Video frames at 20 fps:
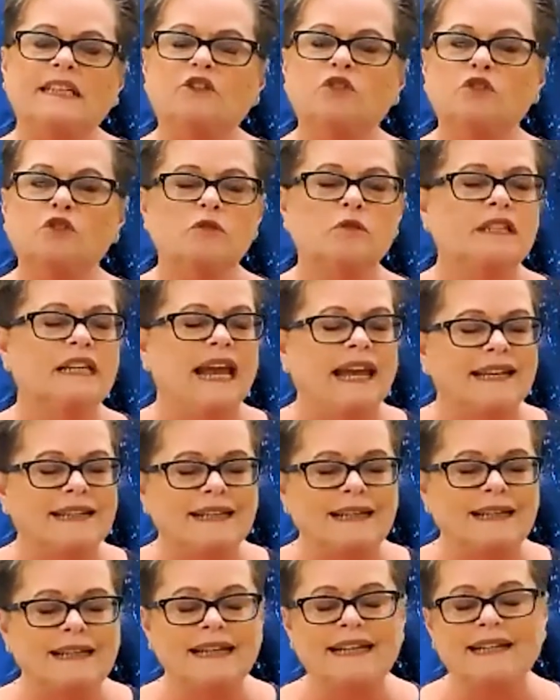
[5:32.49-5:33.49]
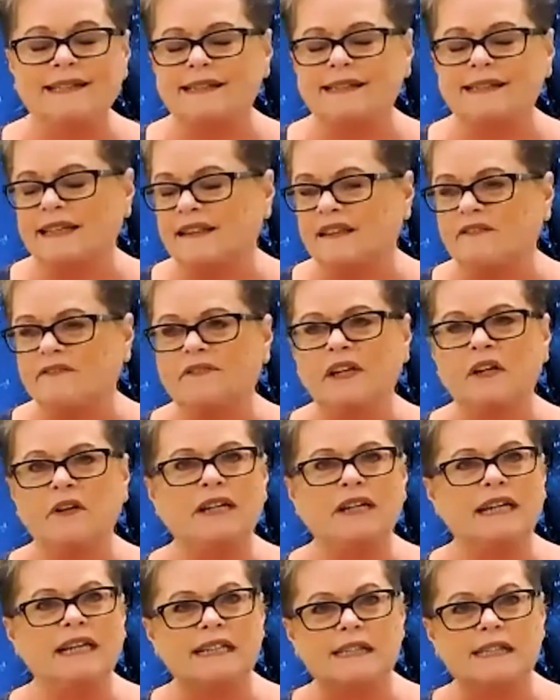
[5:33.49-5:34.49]
should at the
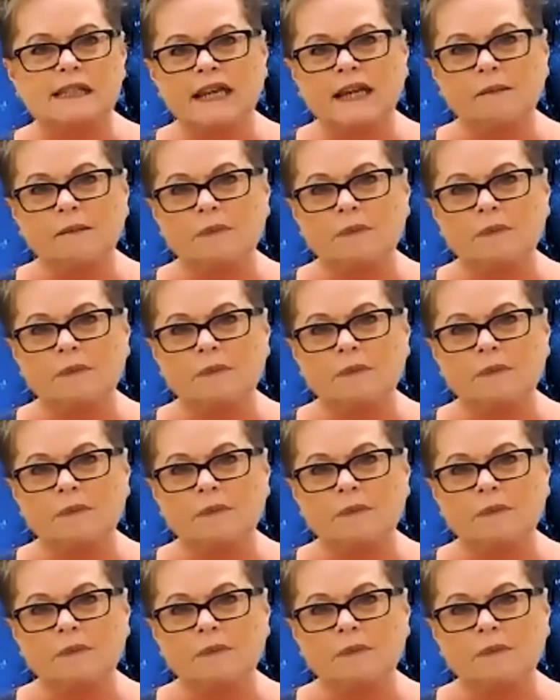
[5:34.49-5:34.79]
very least,